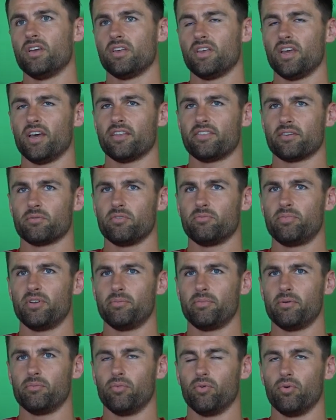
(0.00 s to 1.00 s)
Yeah, I think we've been a
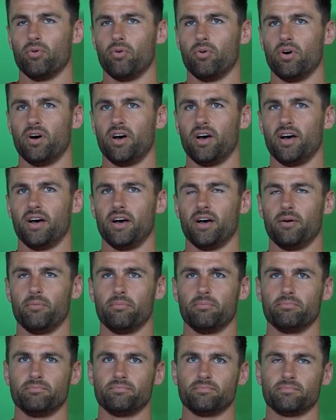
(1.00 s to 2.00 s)
bit more
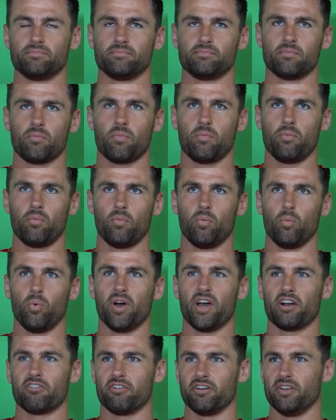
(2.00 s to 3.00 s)
um,
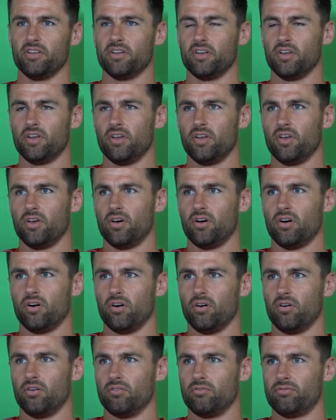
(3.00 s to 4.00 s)
wary
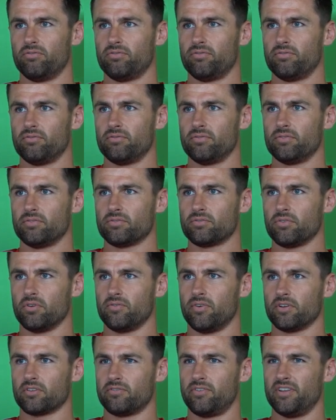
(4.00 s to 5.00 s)
of sort
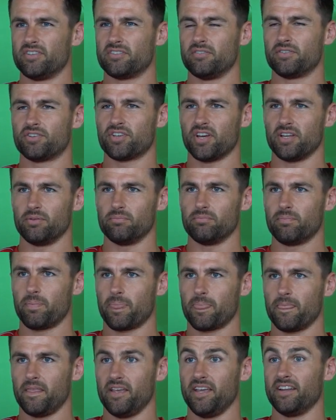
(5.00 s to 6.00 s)
of our defensive shape
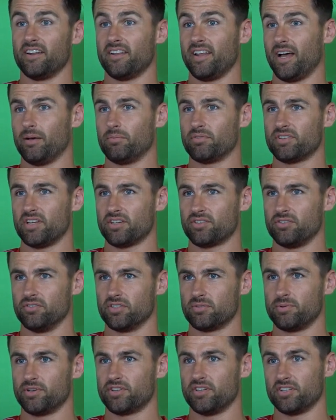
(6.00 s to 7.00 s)
in and out of possession,
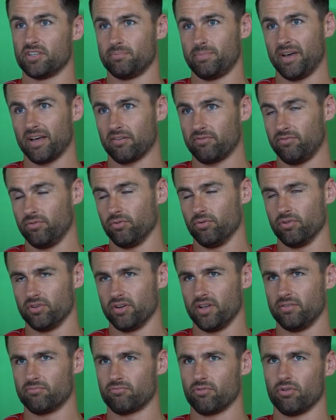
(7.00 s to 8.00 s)
especially as a back four
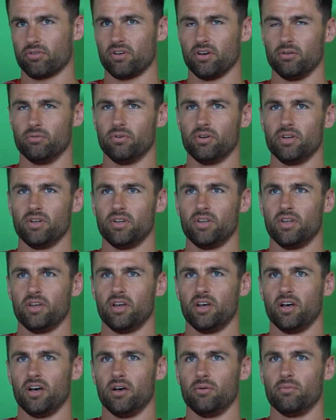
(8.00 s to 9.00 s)
and, and Rocco.
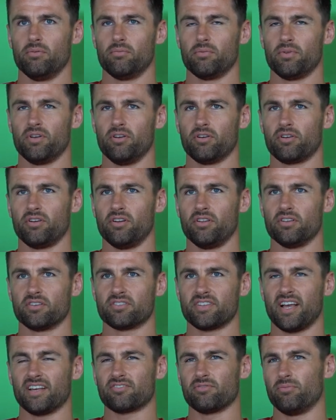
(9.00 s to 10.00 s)
Um, I mean, looking at the
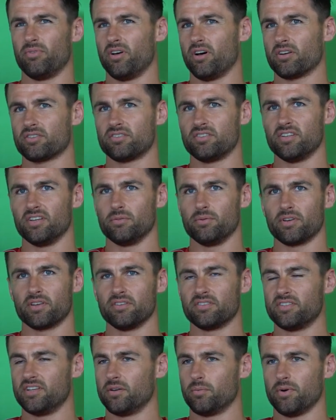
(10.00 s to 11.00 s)
stats from last year, we can
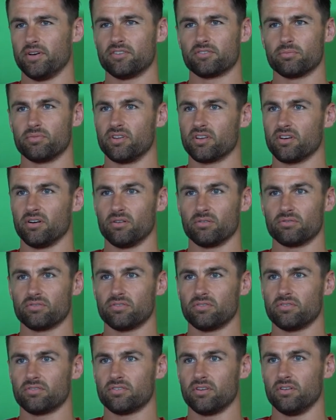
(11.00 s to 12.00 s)
see way too many
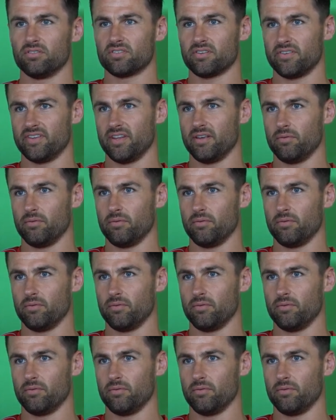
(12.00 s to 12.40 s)
goals. So it's something